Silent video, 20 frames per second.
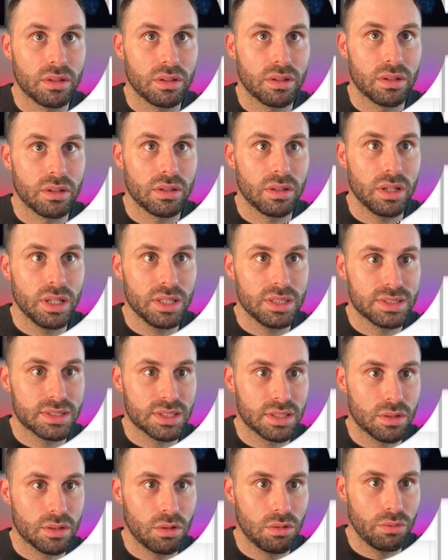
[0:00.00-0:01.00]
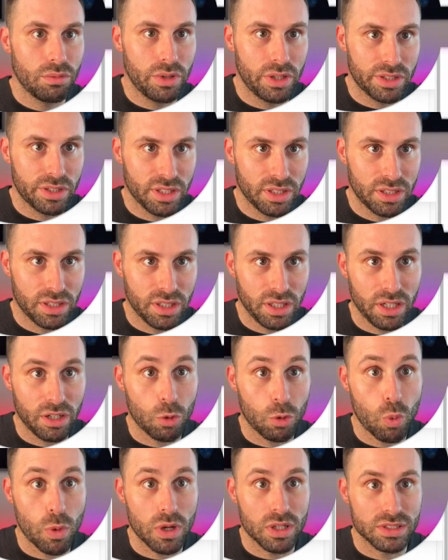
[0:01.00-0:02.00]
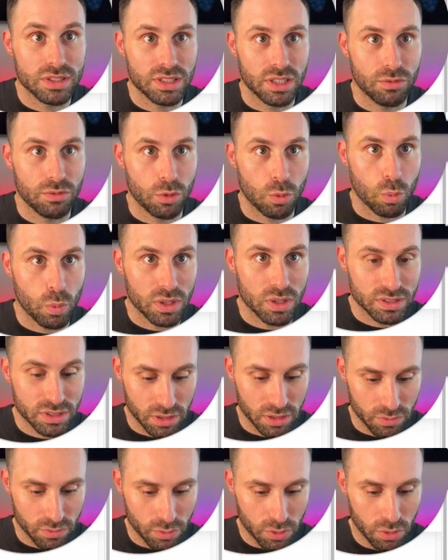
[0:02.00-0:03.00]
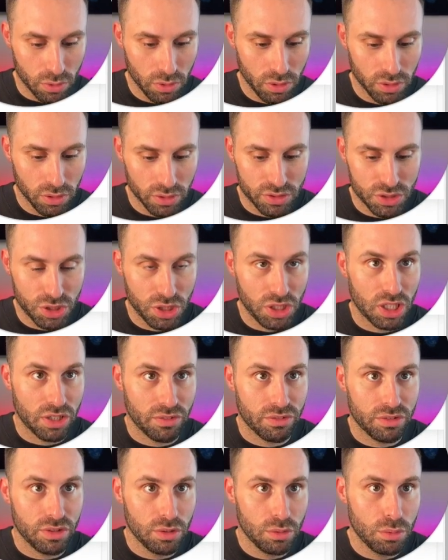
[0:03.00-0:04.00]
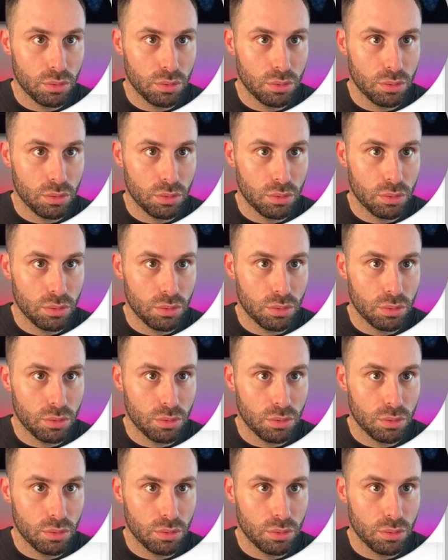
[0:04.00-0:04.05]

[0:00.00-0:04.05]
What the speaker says: let's convert it here once and for all, GTF2.